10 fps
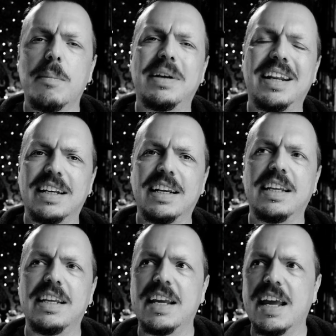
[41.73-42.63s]

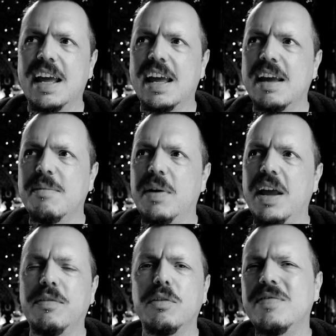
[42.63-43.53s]
particularly
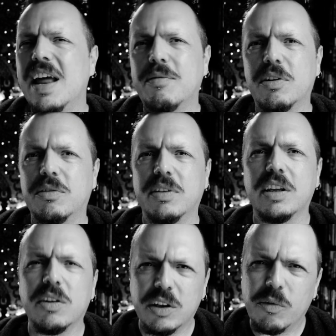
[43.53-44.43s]
if you've never,
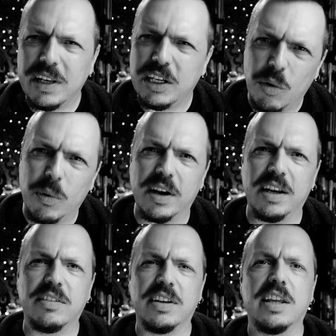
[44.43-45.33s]
you know, you don't really know what it
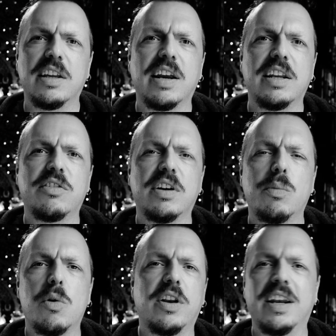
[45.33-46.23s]
is, and you're kind of trying
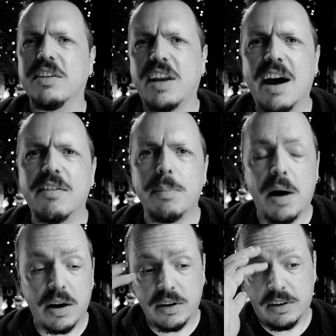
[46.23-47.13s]
to work it out. Is it Harry
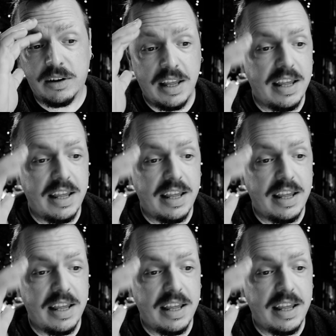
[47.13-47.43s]
Potter?